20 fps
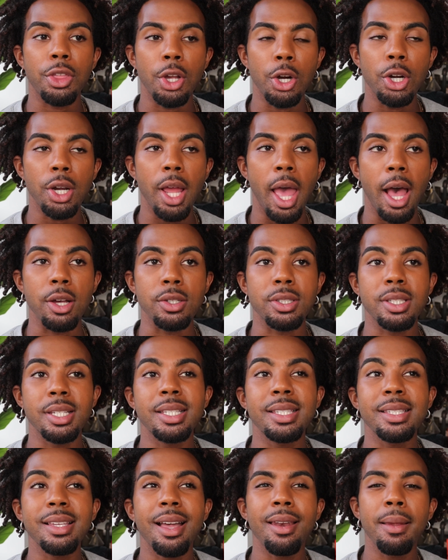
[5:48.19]
third house, this
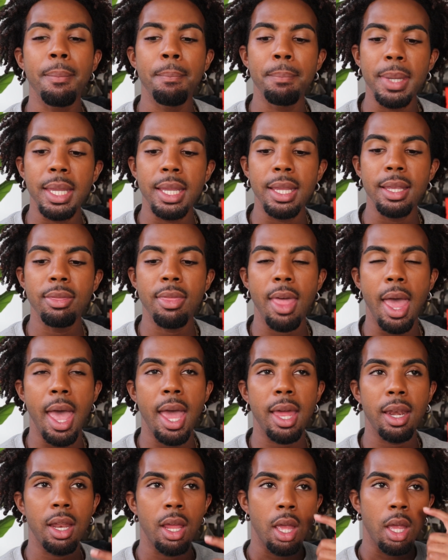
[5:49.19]
is going to mean
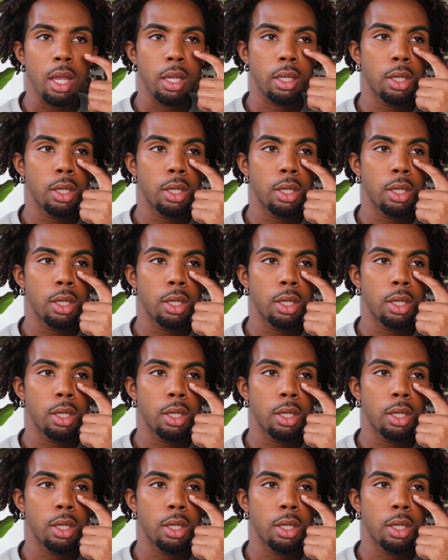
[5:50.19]
that,